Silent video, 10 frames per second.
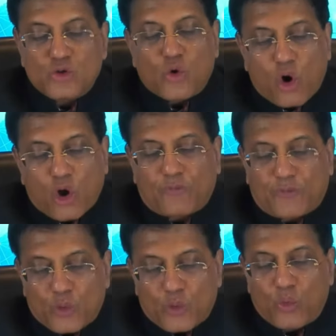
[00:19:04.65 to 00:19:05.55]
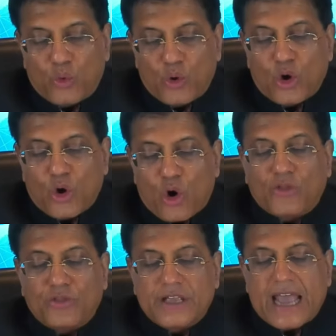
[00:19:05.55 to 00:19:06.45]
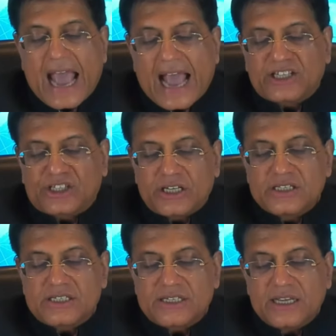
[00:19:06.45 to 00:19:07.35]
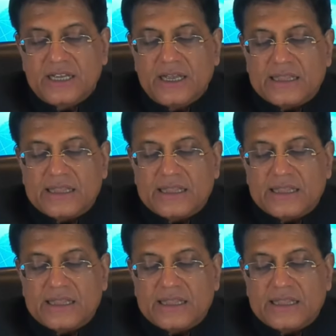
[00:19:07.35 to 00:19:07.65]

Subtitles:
to all of you on the actions